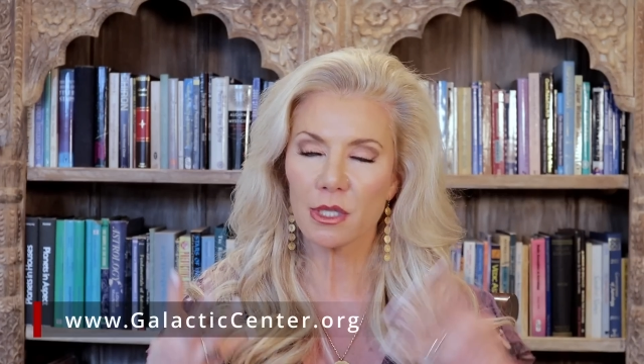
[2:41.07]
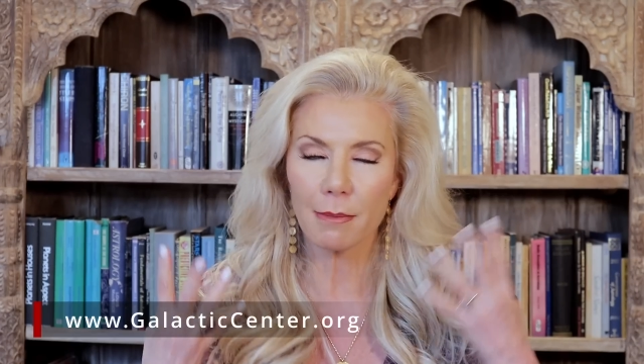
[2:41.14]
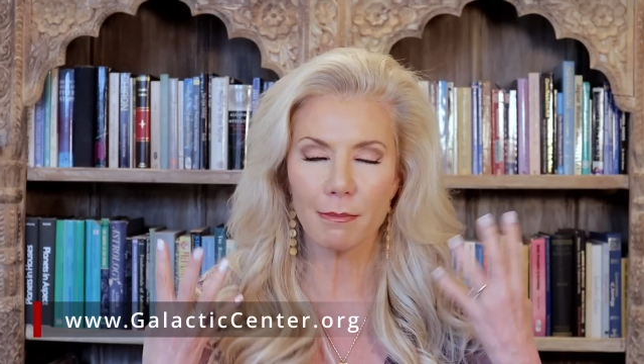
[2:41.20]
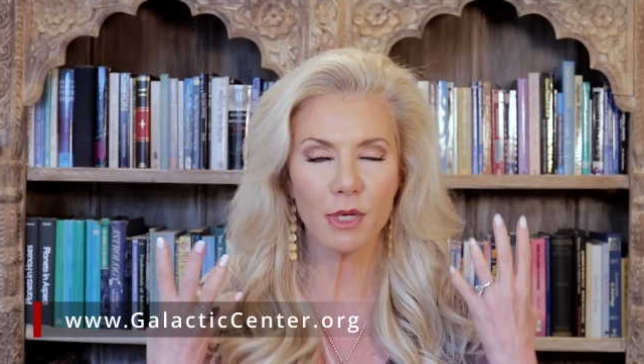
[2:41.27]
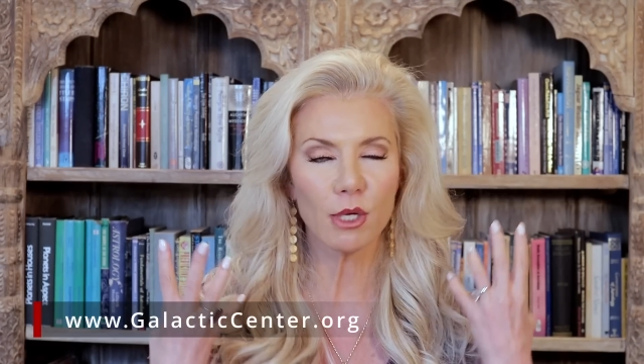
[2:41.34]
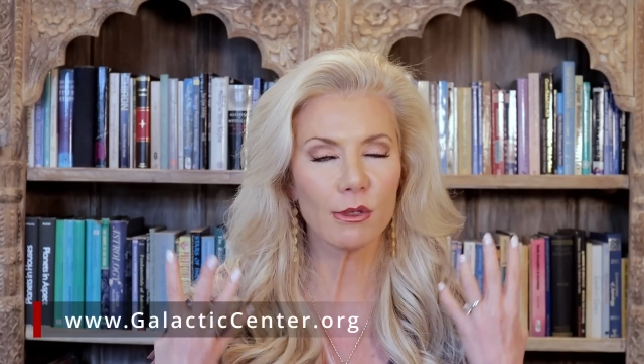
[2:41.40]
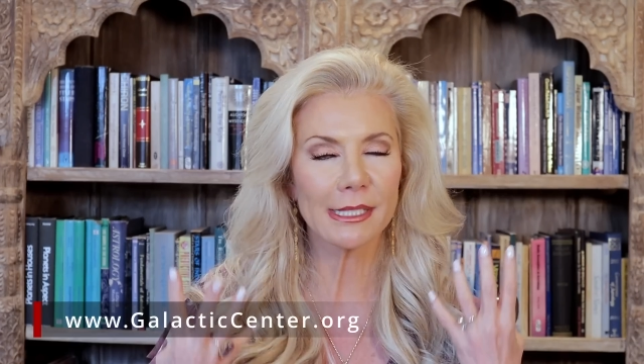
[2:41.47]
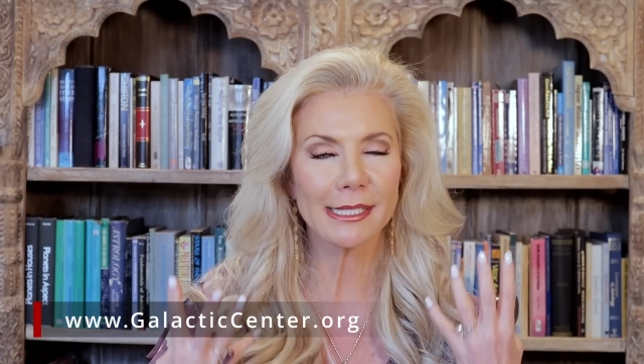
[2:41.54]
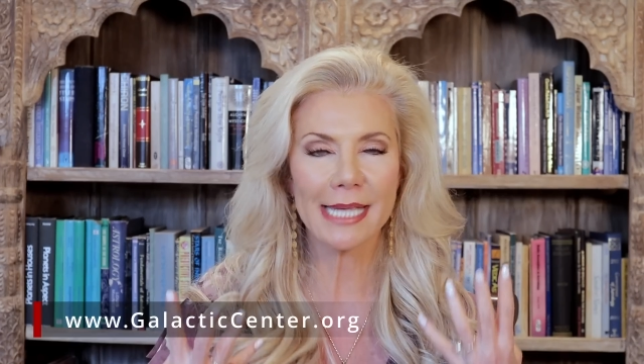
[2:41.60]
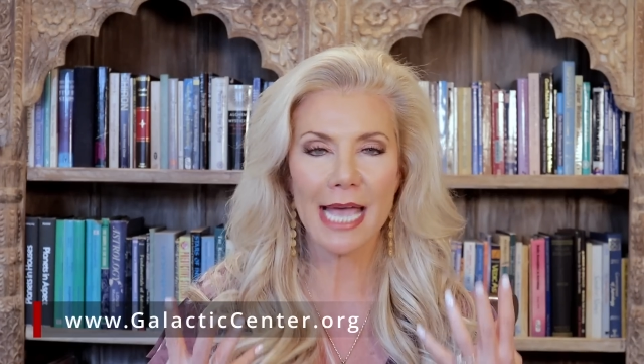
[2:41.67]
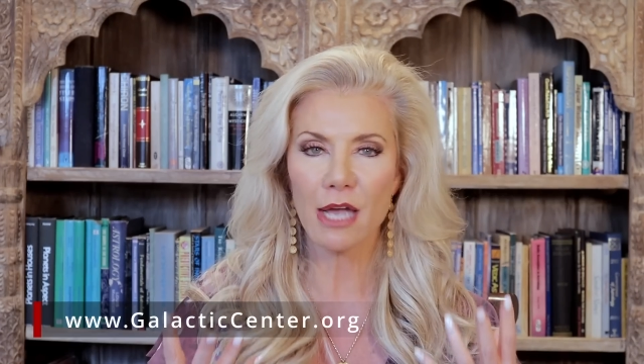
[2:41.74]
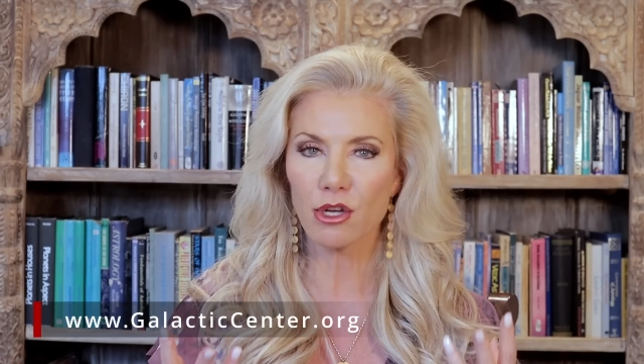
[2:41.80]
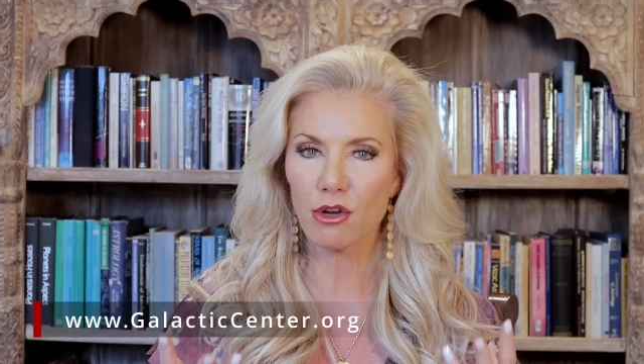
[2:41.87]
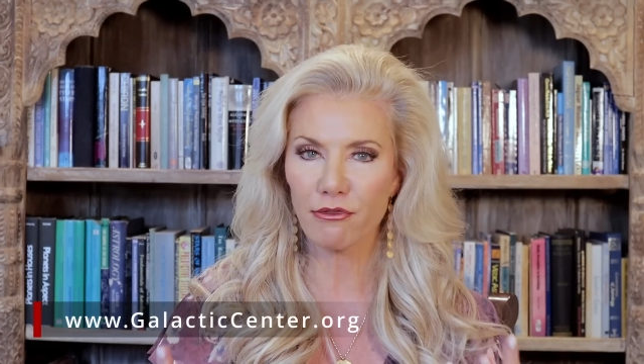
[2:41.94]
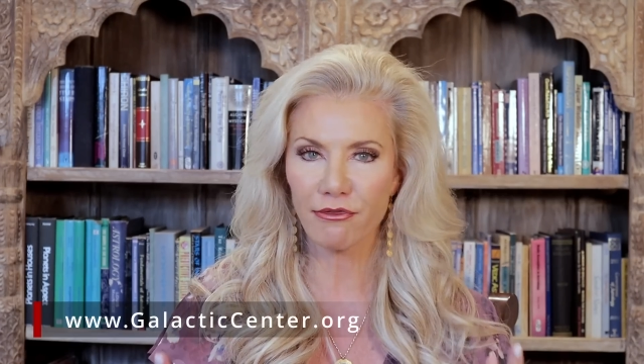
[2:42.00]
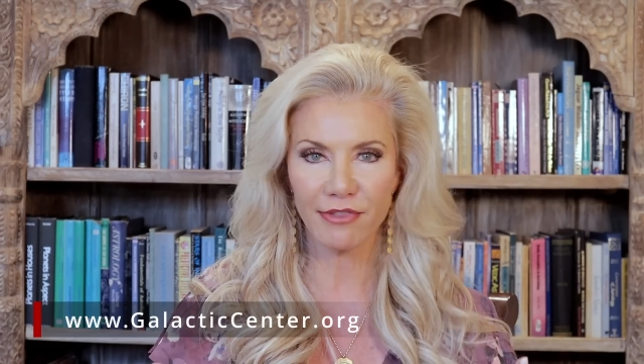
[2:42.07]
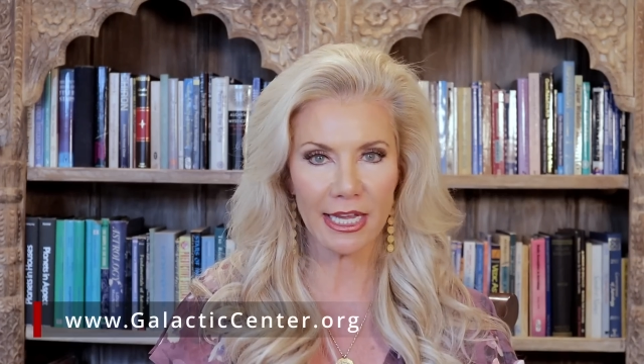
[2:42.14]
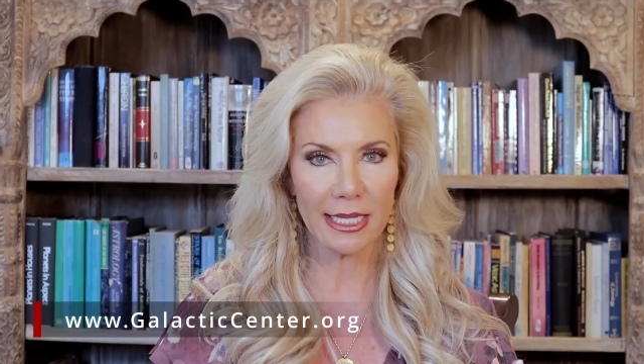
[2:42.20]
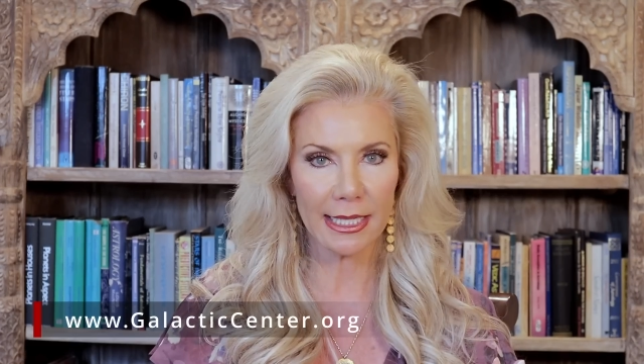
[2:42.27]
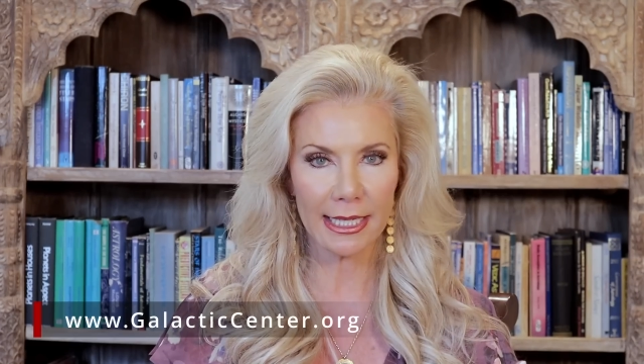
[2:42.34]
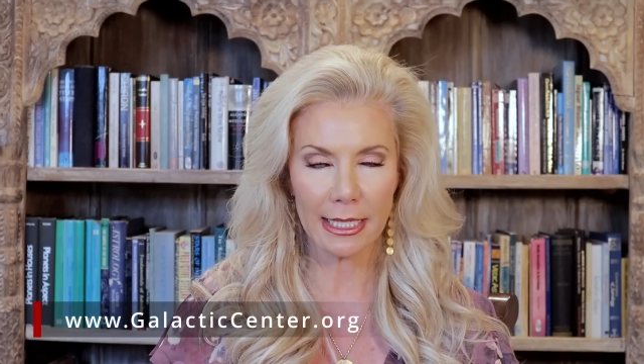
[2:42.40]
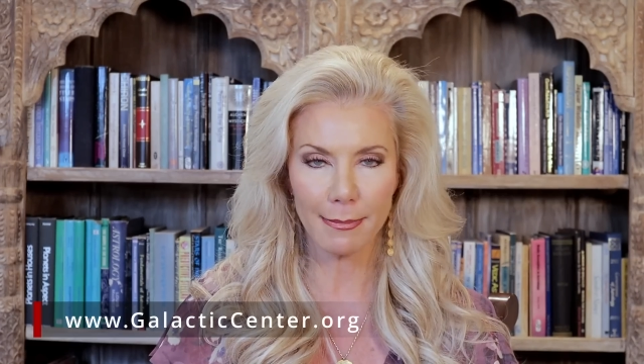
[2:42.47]
The moon is how you're
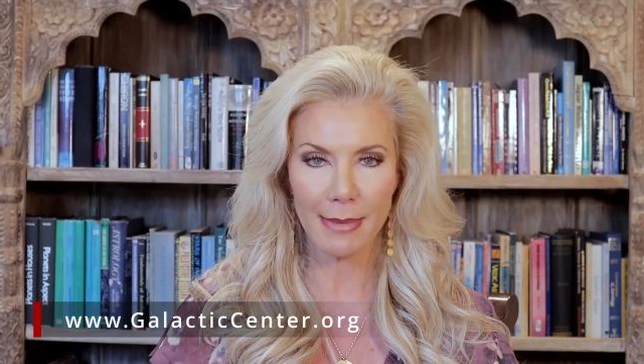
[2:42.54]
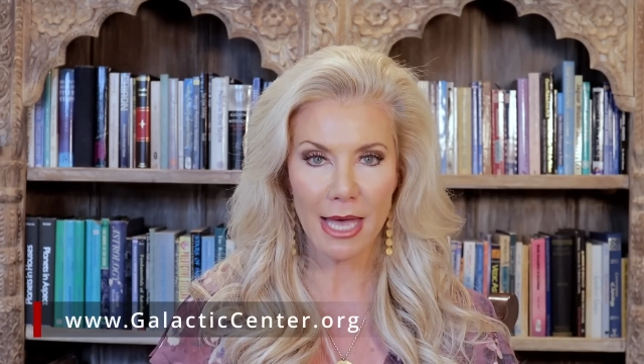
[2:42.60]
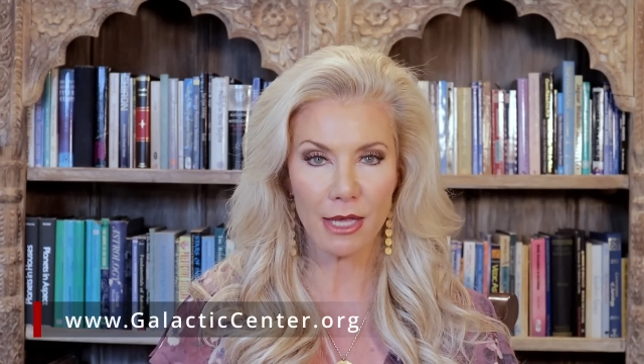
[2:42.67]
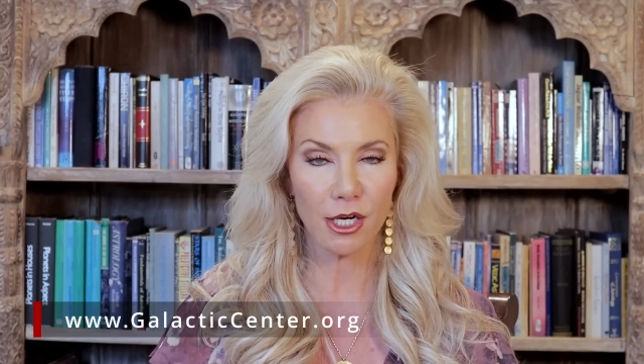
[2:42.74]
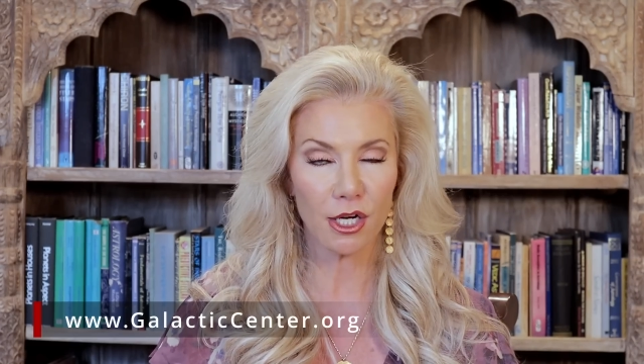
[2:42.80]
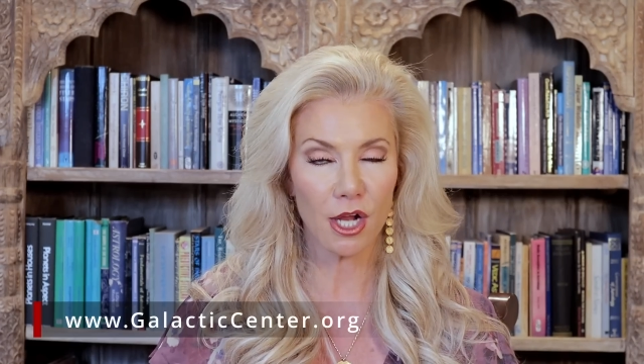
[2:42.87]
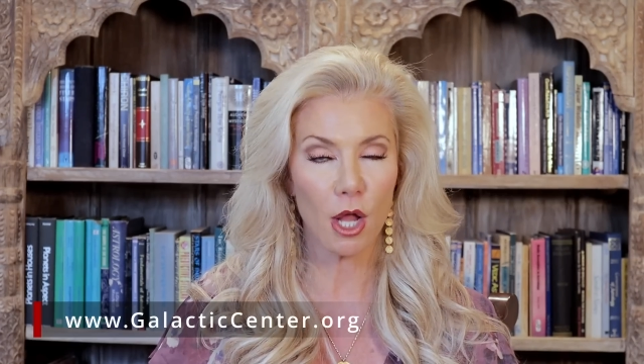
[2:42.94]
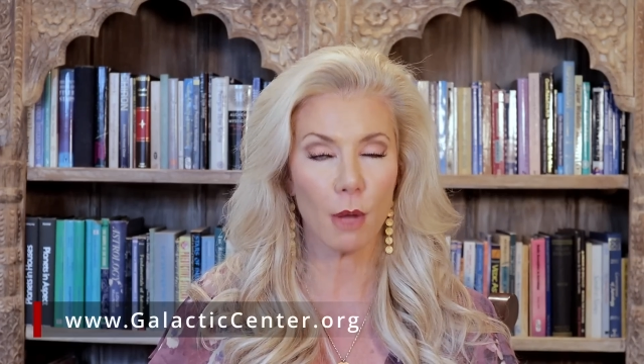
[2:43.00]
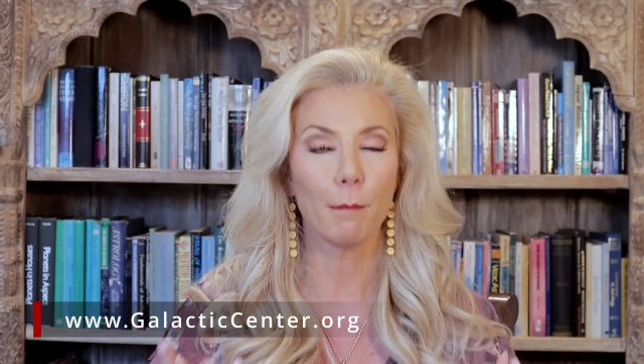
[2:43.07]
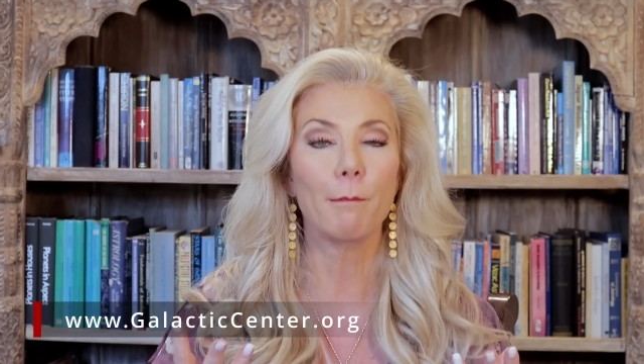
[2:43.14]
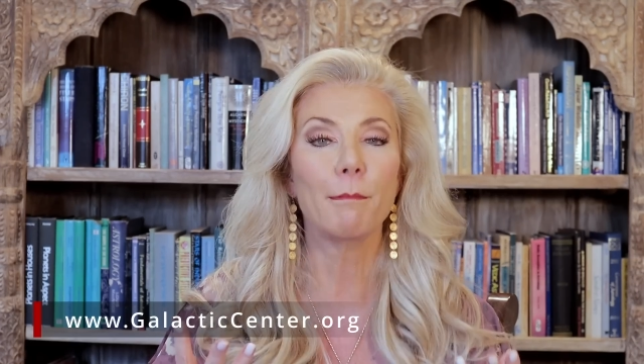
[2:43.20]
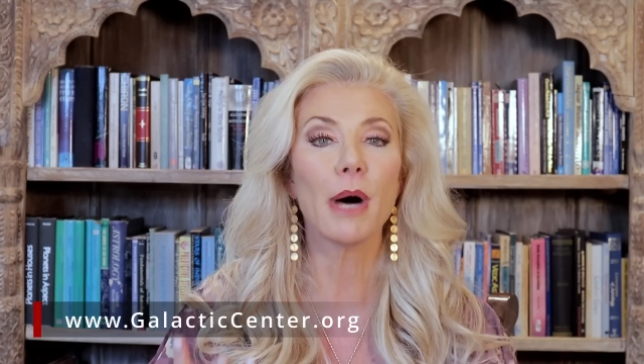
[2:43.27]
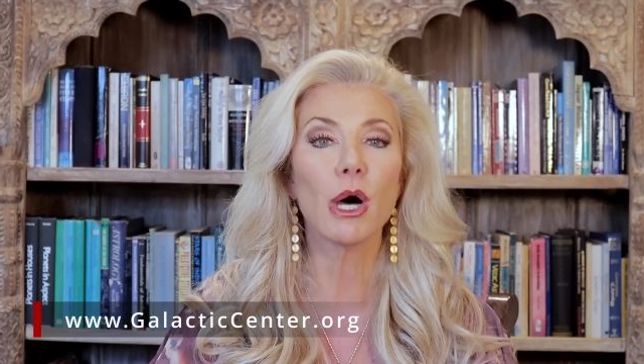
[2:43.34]
feeling about it all.